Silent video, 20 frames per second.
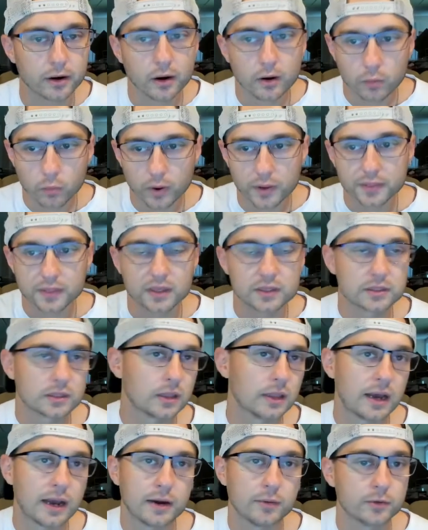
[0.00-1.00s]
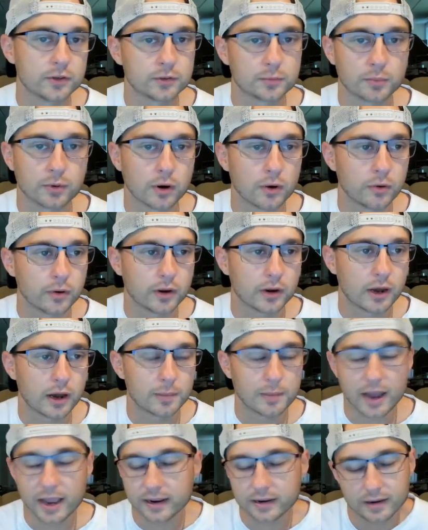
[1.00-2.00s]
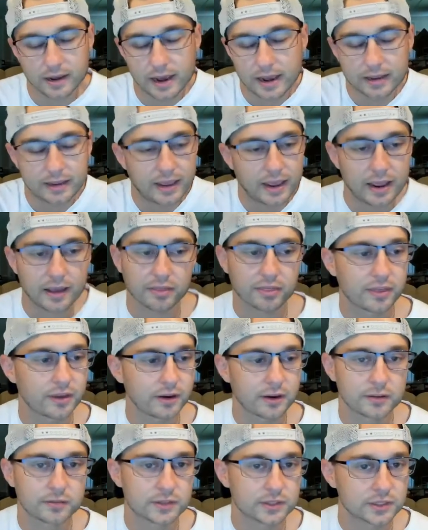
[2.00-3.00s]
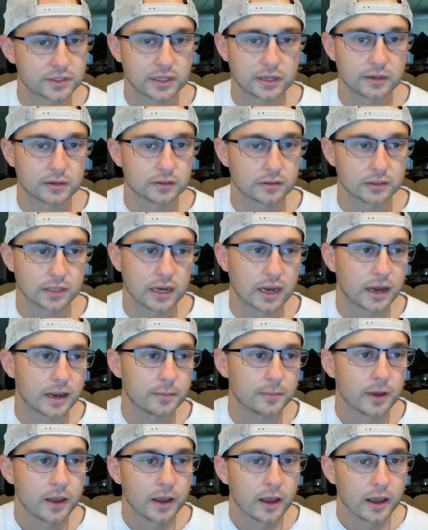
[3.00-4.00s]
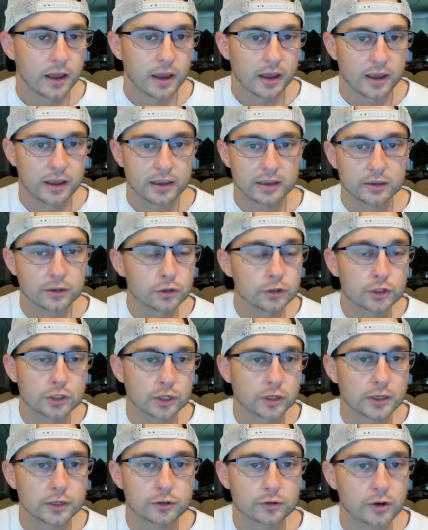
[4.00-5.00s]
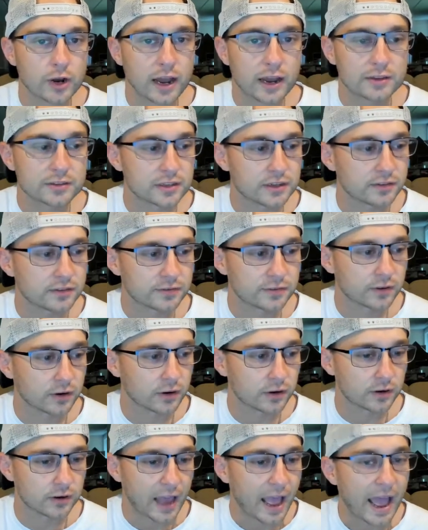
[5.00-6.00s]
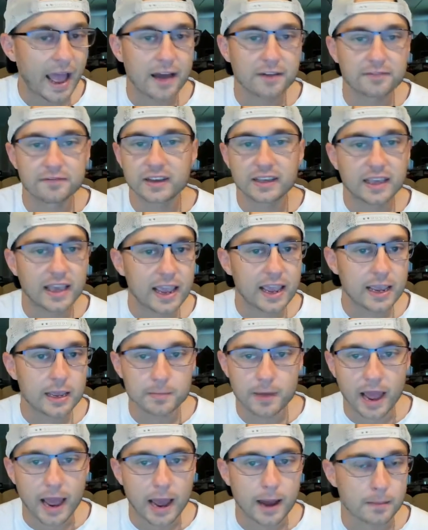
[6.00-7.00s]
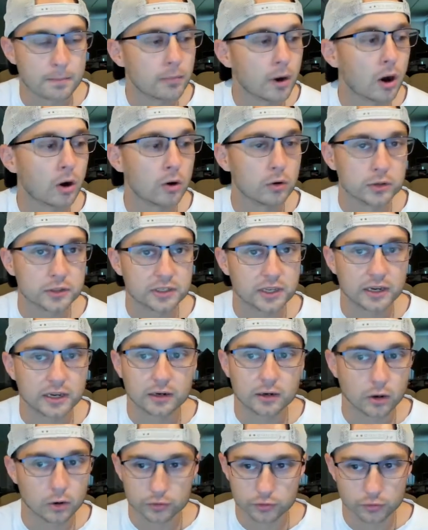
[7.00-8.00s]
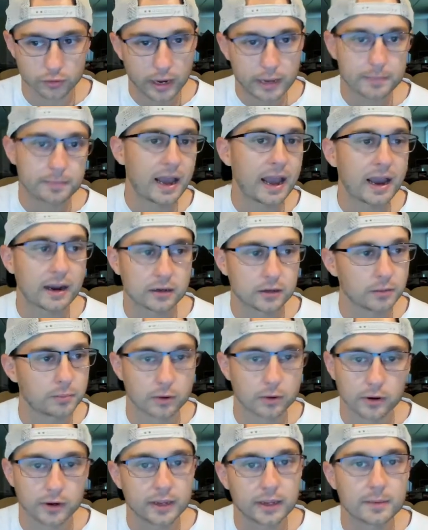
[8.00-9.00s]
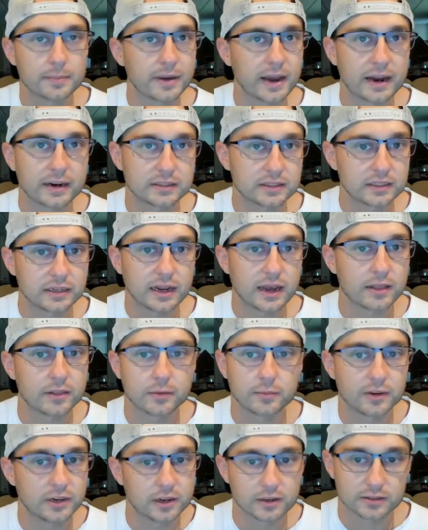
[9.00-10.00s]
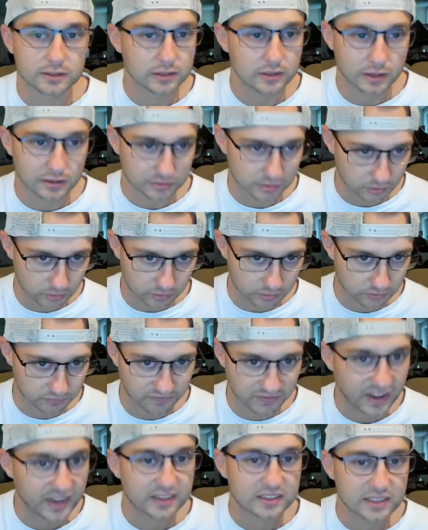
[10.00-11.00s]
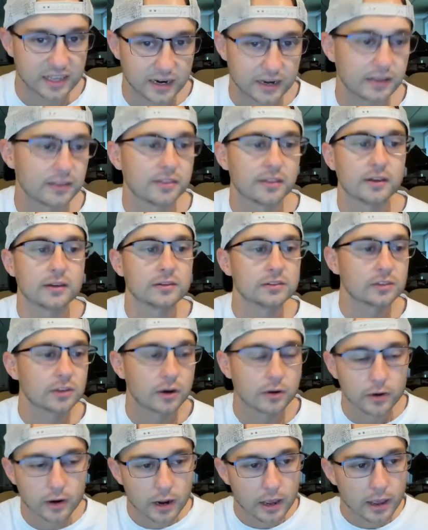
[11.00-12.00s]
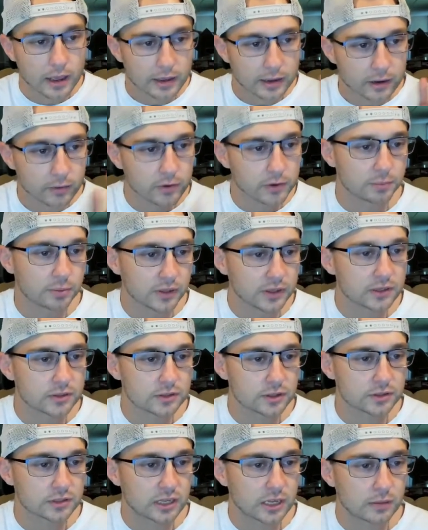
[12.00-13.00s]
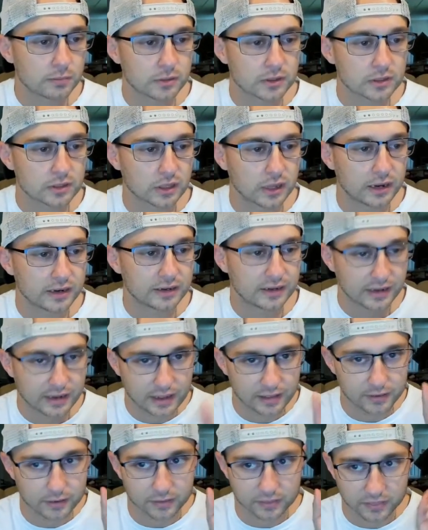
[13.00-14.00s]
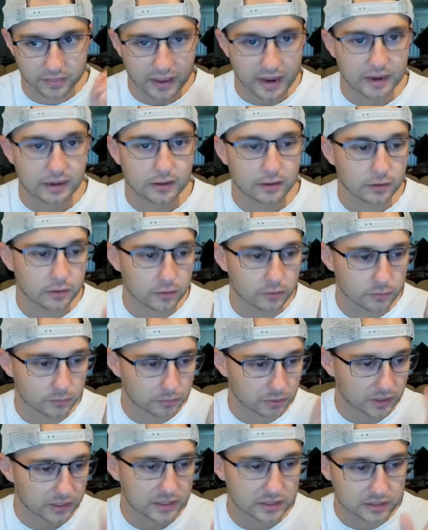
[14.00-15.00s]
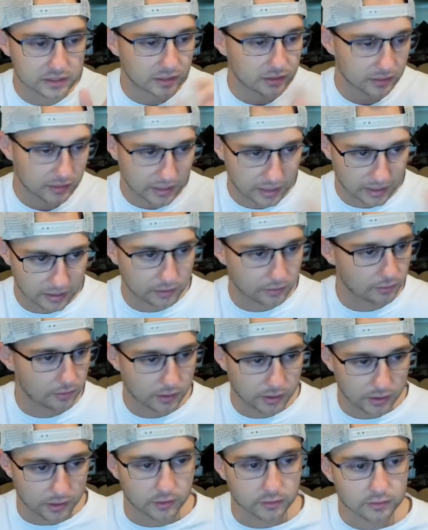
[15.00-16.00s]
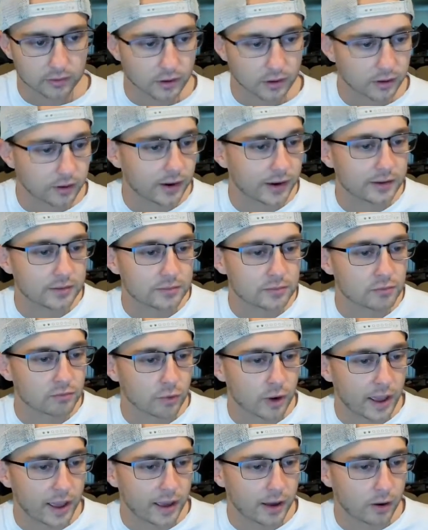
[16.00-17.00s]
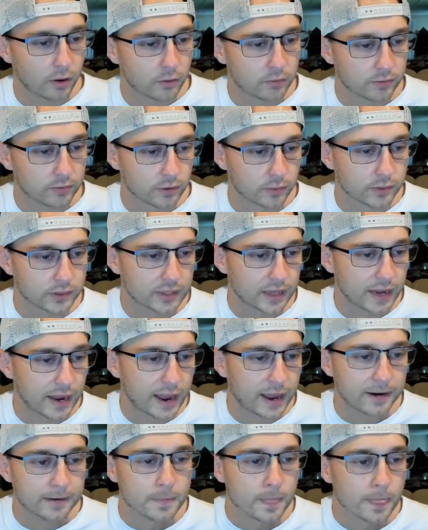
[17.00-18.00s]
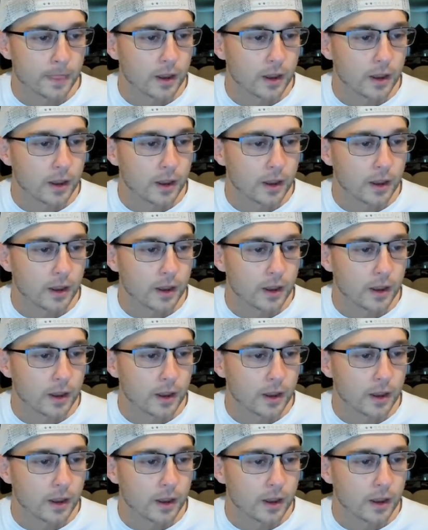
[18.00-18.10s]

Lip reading: when this line was broken up. I can't think of a single time. He usually tries it for half a game at most and goes right back to putting it back together because it doesn't fix anything. So can we please just keep this line together? Thank you. Please and thank you. There. All right. Rant over with that.